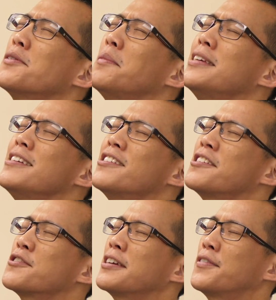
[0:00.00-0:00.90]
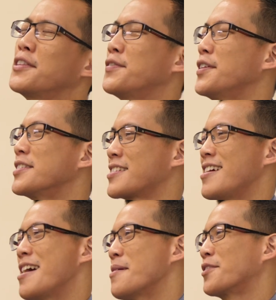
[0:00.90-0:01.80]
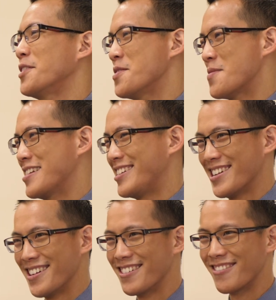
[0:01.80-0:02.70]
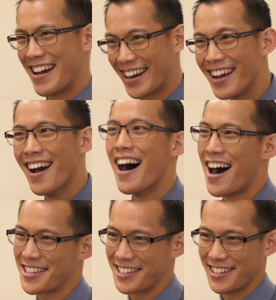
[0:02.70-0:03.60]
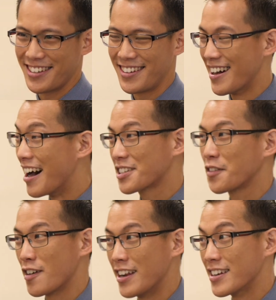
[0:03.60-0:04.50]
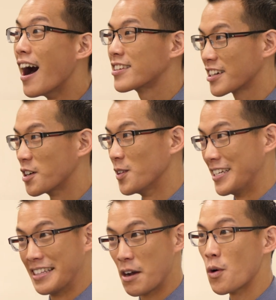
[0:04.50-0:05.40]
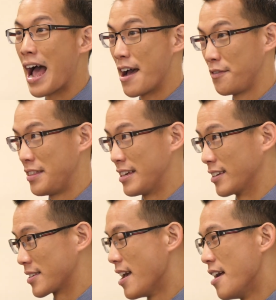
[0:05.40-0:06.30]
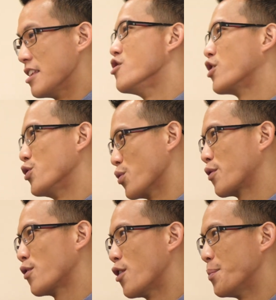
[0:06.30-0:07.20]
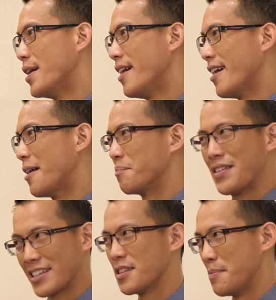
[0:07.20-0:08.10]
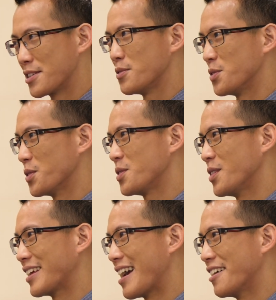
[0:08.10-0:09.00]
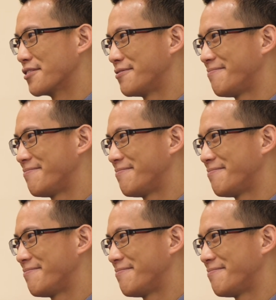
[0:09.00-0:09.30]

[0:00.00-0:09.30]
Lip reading: I'm teaching trig for the first time. I've got no idea, right? Ask a friend, ask a colleague. They will have things that you can draw from. That's the best resource you can have.